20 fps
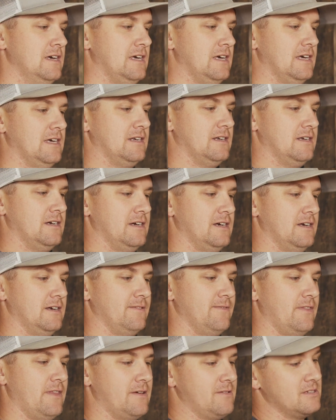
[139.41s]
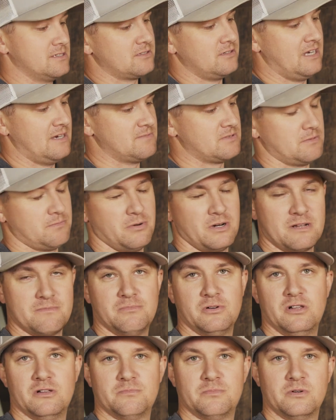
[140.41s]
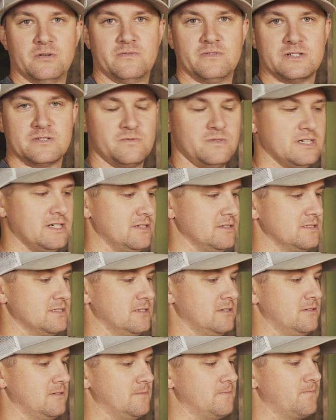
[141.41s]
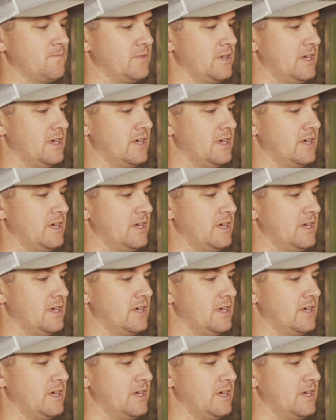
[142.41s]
and and uh, these clamps are pretty bulletproof as well. So